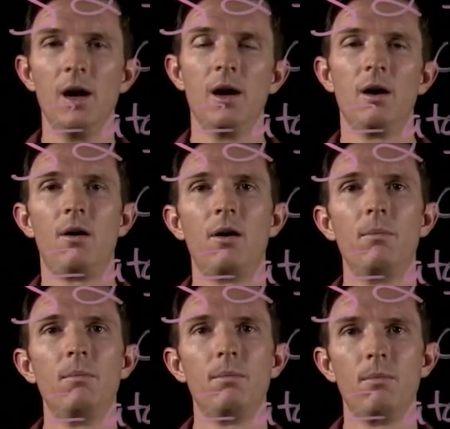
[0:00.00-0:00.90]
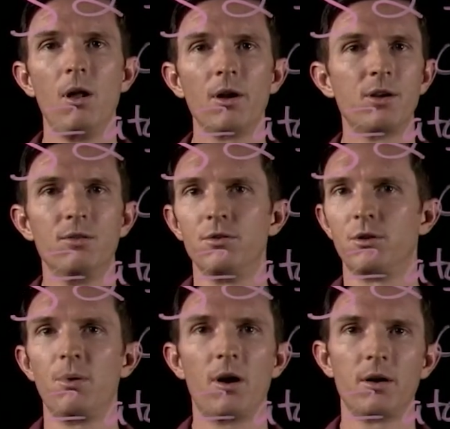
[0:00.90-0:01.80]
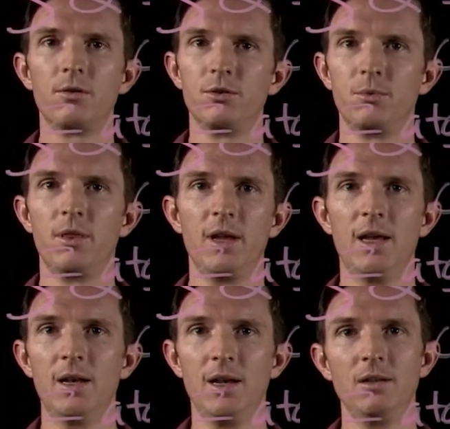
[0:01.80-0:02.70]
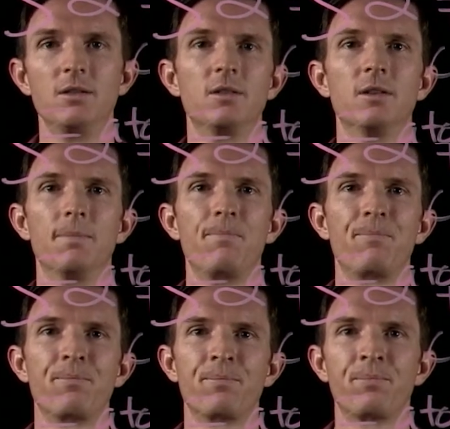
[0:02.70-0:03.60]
uh, our molecules or particles within a system.